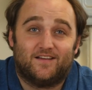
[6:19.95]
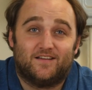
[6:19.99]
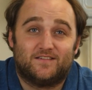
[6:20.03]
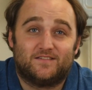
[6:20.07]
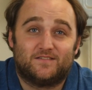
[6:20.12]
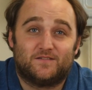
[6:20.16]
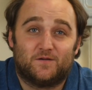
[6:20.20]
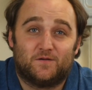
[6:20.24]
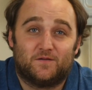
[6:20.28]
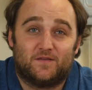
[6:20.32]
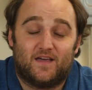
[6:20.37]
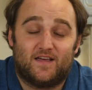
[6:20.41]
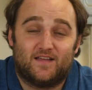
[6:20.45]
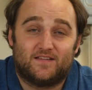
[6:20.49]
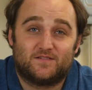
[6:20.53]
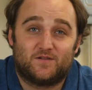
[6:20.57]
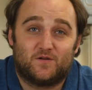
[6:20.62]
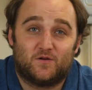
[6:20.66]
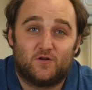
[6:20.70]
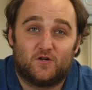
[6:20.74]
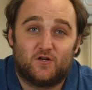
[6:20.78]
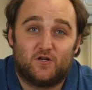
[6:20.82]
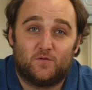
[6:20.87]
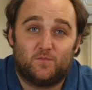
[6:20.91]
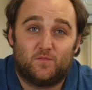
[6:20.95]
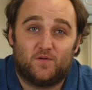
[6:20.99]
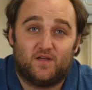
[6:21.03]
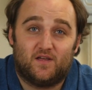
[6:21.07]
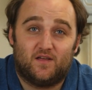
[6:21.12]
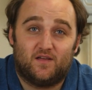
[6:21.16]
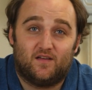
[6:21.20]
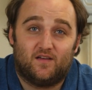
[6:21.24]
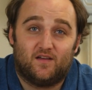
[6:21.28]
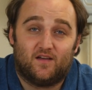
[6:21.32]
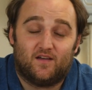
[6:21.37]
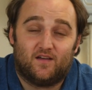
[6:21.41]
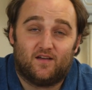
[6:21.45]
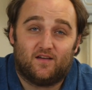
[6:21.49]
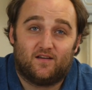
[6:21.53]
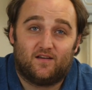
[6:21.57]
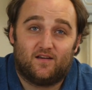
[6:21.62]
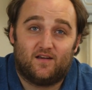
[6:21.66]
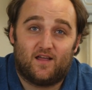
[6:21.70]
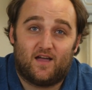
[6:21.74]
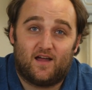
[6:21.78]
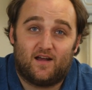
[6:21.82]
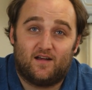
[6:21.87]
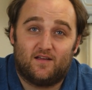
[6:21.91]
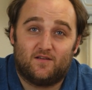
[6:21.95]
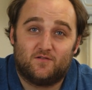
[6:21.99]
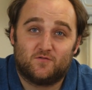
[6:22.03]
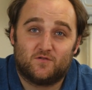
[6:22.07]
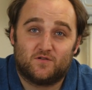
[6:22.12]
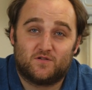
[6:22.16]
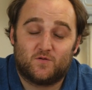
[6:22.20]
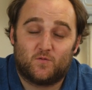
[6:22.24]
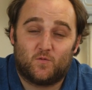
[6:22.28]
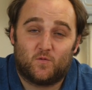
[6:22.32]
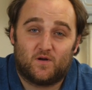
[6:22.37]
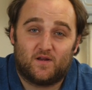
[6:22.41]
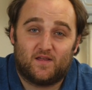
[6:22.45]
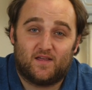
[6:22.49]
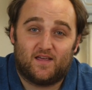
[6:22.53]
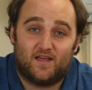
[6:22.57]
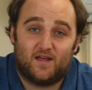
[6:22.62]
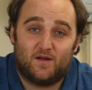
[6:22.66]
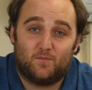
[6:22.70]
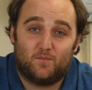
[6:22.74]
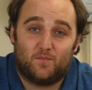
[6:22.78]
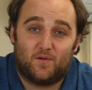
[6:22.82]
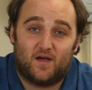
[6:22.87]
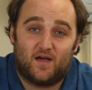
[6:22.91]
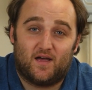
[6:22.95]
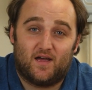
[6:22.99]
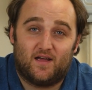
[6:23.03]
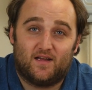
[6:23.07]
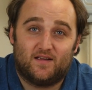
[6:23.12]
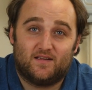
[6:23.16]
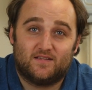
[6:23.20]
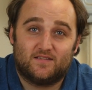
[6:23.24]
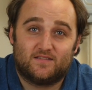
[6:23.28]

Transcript: So that's going to be 928 by